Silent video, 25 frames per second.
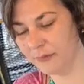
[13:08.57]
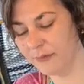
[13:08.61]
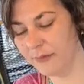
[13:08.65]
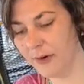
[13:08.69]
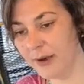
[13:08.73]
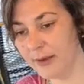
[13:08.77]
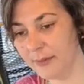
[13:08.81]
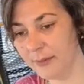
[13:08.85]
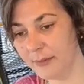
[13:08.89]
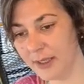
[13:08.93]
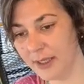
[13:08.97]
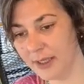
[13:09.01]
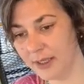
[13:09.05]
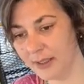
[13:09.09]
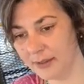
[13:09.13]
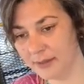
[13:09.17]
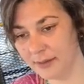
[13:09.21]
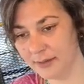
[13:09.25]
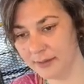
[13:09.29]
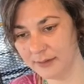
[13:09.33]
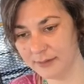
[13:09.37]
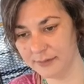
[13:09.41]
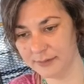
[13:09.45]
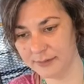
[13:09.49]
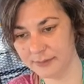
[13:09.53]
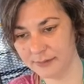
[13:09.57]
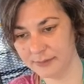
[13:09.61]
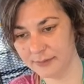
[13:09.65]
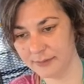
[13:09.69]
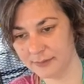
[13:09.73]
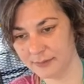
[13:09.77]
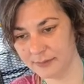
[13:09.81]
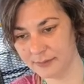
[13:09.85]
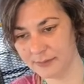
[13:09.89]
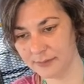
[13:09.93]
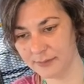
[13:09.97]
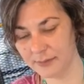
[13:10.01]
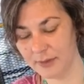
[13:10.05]
Fight me.
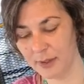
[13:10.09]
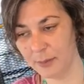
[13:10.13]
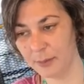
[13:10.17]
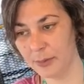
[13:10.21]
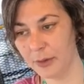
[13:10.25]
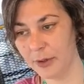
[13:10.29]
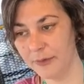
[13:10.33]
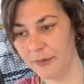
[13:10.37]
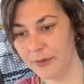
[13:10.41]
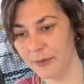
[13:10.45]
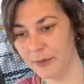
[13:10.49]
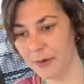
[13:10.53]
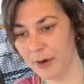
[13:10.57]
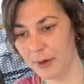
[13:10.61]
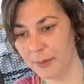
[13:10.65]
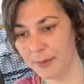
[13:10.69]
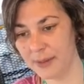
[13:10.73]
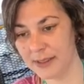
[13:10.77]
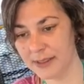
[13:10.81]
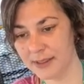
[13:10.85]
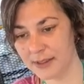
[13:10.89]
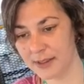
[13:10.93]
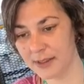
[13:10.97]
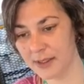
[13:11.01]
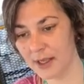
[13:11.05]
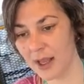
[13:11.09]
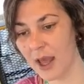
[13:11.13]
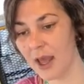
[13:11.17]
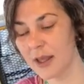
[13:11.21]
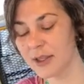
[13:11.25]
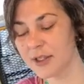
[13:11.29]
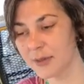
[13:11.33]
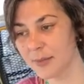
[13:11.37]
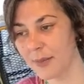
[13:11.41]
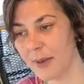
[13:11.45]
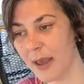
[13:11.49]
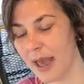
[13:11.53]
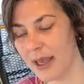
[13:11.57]
I'll prove you wrong, Mrs.
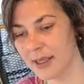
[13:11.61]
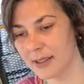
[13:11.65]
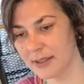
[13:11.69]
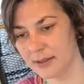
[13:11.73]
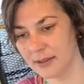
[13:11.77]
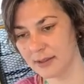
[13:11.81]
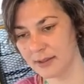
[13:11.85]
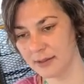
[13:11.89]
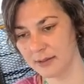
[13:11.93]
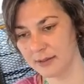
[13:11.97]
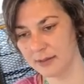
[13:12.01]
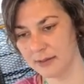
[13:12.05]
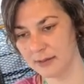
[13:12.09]
I'm the best.